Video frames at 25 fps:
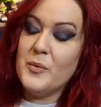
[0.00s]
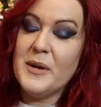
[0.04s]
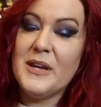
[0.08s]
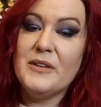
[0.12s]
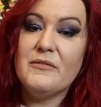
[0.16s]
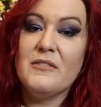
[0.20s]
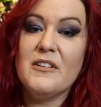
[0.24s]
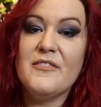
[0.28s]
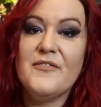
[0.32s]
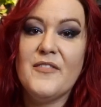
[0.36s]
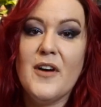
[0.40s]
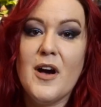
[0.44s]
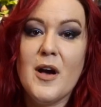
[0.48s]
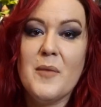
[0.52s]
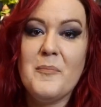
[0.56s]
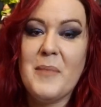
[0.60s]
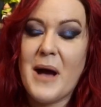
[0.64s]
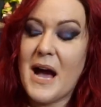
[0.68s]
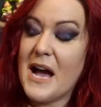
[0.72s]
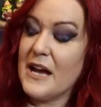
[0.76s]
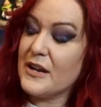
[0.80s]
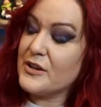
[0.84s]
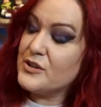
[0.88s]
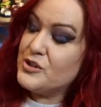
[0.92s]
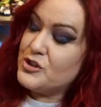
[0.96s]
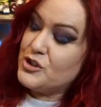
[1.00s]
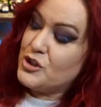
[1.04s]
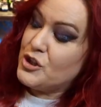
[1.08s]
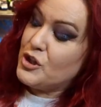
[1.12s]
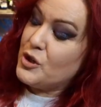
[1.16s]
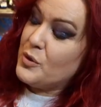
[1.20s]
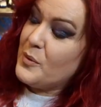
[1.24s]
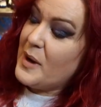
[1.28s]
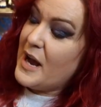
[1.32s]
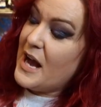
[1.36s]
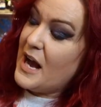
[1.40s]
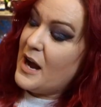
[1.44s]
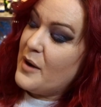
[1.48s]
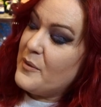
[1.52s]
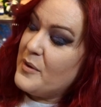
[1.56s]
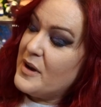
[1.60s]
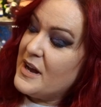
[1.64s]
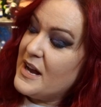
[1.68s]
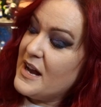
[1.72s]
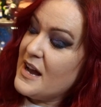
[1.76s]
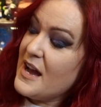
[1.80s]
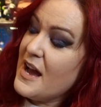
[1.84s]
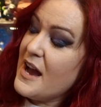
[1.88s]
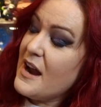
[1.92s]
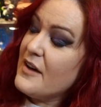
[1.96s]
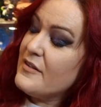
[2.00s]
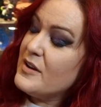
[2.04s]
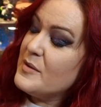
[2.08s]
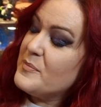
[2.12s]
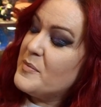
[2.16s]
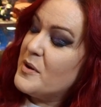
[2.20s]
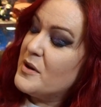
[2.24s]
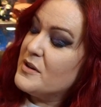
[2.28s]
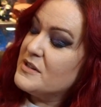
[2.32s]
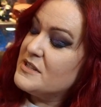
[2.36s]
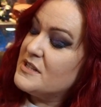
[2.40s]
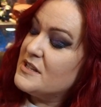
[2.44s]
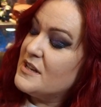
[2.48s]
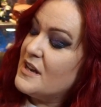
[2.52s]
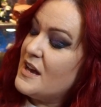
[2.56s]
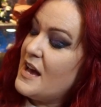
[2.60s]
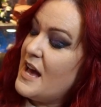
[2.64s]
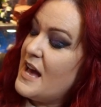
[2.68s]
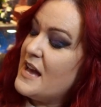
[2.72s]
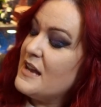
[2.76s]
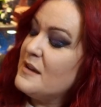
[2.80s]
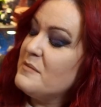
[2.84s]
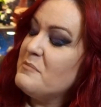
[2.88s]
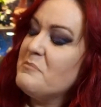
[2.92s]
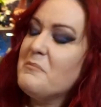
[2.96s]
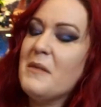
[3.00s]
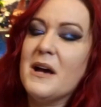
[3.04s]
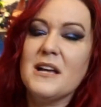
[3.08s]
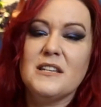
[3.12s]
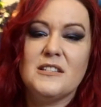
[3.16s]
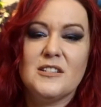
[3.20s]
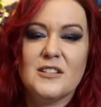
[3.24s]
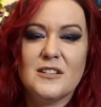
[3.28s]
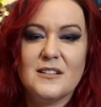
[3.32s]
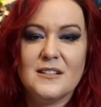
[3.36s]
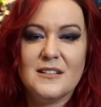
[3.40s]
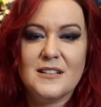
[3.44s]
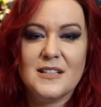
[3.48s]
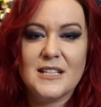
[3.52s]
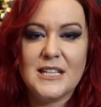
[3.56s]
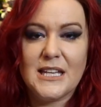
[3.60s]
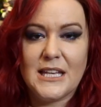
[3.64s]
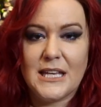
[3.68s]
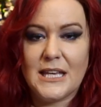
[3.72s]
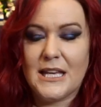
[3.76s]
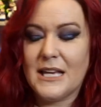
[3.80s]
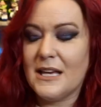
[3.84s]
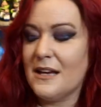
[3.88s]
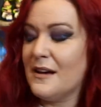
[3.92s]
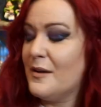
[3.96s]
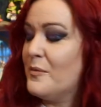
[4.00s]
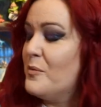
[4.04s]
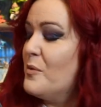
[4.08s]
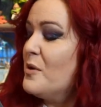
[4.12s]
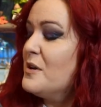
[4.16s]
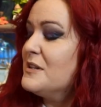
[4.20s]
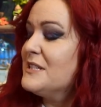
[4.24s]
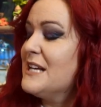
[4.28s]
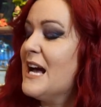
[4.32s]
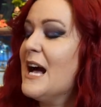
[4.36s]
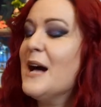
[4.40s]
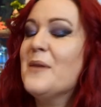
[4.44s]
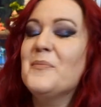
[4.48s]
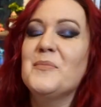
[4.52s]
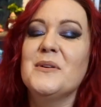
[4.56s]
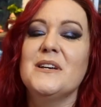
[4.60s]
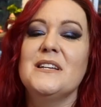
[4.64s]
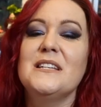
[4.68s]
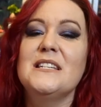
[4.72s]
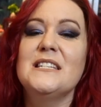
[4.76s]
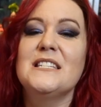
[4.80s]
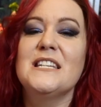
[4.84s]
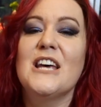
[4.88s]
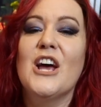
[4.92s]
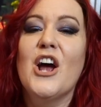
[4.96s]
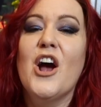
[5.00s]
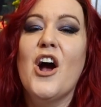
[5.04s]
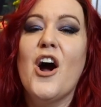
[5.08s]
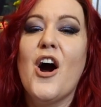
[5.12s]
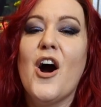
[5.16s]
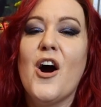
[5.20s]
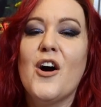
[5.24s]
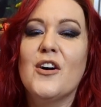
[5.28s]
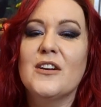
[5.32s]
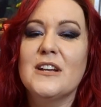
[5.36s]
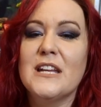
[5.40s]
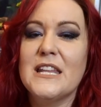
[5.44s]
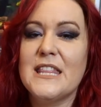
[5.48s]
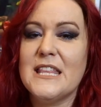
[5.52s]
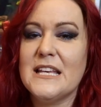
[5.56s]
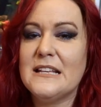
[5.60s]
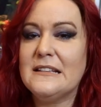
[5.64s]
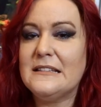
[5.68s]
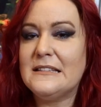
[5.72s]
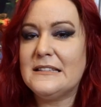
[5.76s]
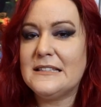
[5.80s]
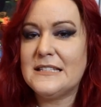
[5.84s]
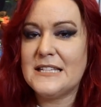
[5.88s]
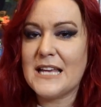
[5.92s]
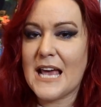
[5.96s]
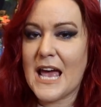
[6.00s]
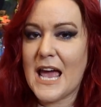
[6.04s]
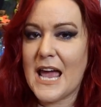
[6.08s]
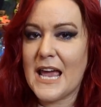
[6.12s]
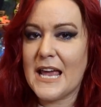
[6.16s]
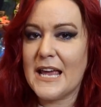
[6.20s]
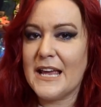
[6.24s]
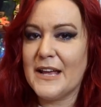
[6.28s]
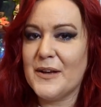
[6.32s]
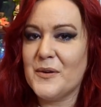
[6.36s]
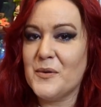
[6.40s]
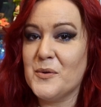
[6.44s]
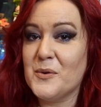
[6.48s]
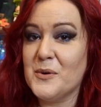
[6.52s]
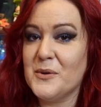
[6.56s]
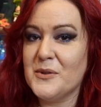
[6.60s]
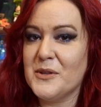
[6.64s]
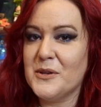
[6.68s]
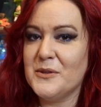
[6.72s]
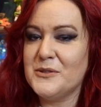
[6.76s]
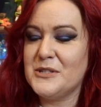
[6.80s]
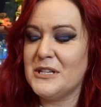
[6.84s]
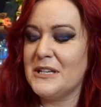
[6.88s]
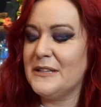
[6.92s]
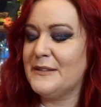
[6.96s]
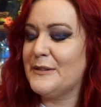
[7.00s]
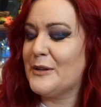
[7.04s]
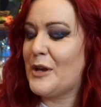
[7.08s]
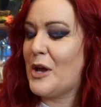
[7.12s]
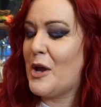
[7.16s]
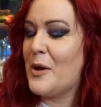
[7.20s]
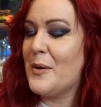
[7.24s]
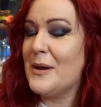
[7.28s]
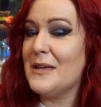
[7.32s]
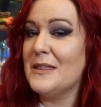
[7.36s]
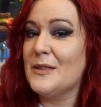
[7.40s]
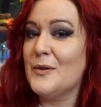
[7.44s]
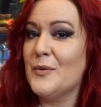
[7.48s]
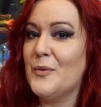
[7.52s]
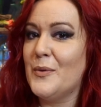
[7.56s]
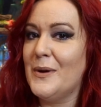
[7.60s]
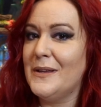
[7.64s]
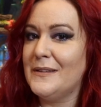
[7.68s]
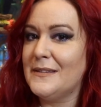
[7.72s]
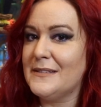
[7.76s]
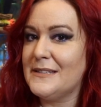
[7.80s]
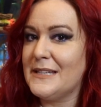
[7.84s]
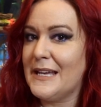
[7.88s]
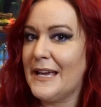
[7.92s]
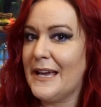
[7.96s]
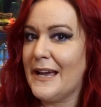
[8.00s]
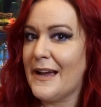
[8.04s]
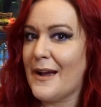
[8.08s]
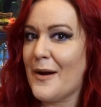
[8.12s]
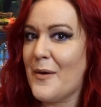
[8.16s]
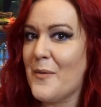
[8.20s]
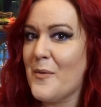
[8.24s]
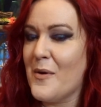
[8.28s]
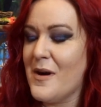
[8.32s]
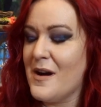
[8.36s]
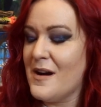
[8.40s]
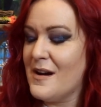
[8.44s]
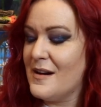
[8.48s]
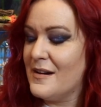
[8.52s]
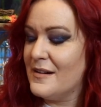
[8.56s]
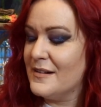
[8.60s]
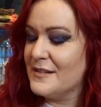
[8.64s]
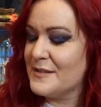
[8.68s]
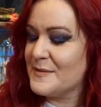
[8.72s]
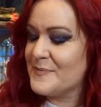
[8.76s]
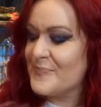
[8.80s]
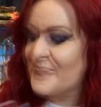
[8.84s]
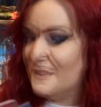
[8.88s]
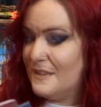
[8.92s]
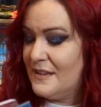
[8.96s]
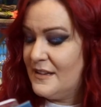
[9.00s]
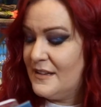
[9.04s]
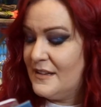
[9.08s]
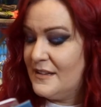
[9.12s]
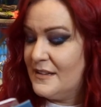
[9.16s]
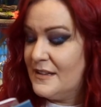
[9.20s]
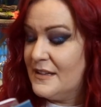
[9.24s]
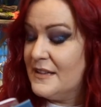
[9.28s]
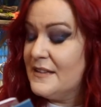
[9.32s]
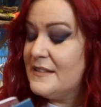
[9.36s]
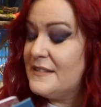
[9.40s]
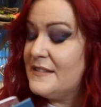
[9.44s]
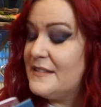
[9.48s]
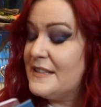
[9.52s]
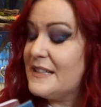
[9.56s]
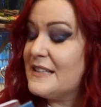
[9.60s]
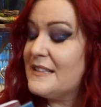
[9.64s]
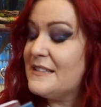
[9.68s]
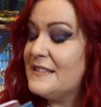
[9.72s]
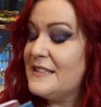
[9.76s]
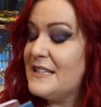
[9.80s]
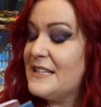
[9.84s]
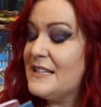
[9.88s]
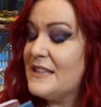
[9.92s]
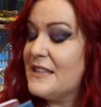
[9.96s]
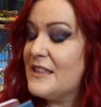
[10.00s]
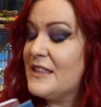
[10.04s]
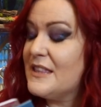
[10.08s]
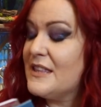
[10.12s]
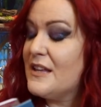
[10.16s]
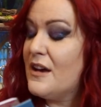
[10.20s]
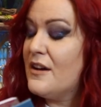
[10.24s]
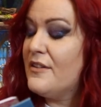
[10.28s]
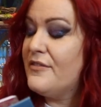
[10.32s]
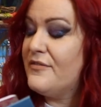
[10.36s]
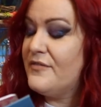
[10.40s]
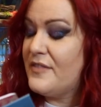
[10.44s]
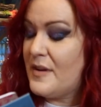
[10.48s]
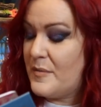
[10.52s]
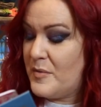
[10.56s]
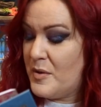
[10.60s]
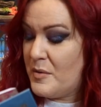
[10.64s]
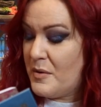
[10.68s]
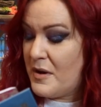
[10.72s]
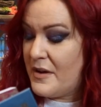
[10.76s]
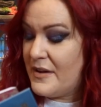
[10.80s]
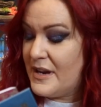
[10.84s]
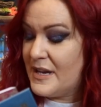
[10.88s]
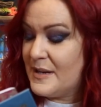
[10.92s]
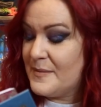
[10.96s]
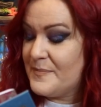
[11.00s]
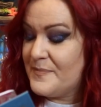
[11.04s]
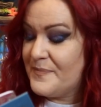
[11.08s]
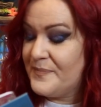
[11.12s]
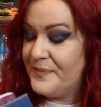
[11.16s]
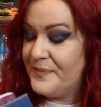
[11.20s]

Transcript: we refer back to our Harry Potter, A Magical Year. What happened on this day all those years ago in the wizarding world? 16th of February.